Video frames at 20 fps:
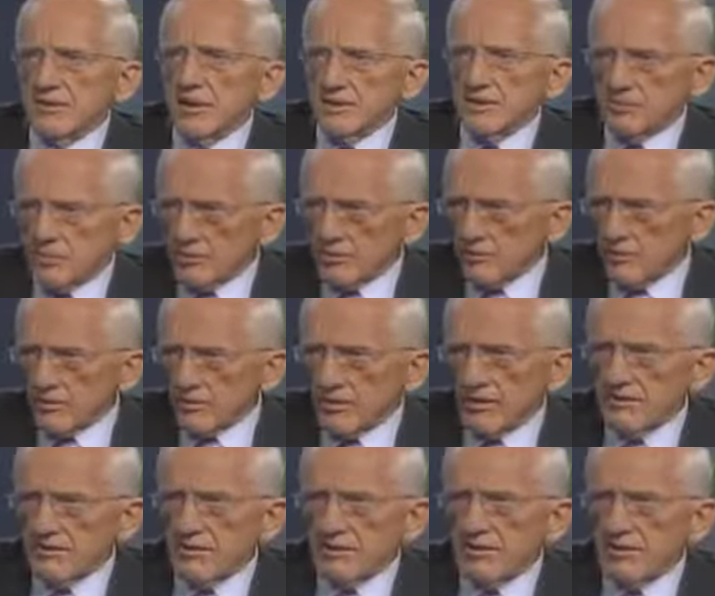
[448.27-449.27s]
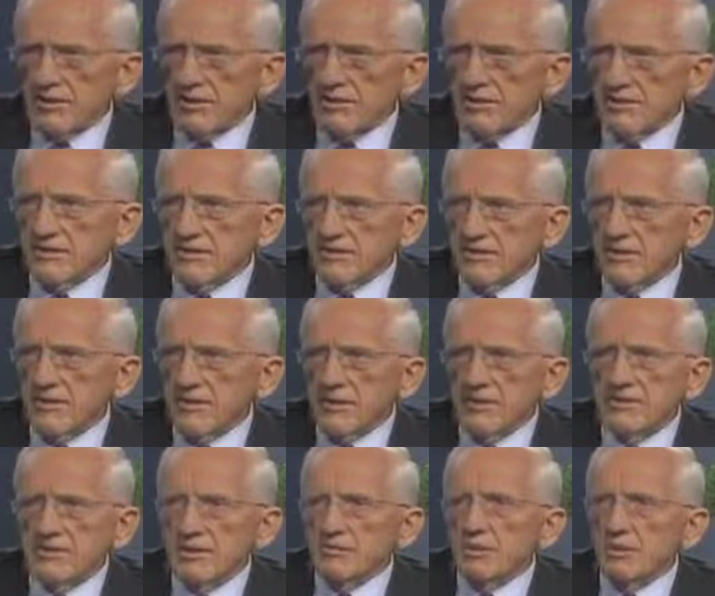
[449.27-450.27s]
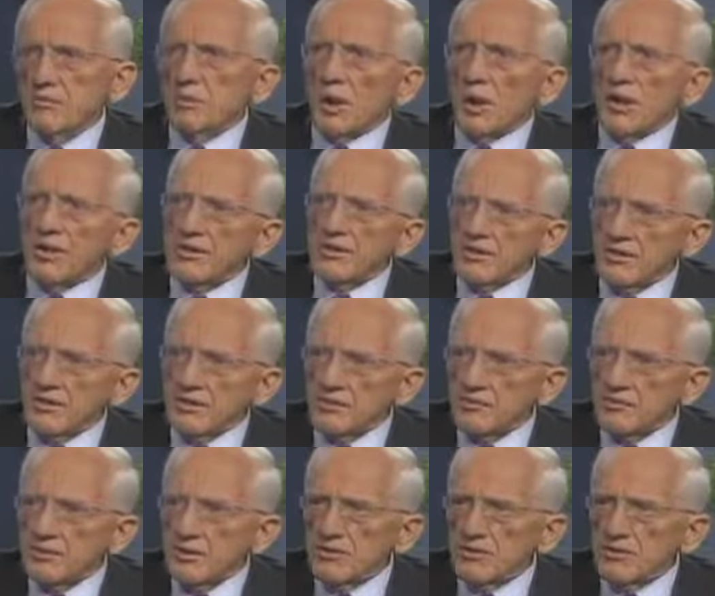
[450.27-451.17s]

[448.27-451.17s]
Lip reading: experimental cancer in this case, simply by increasing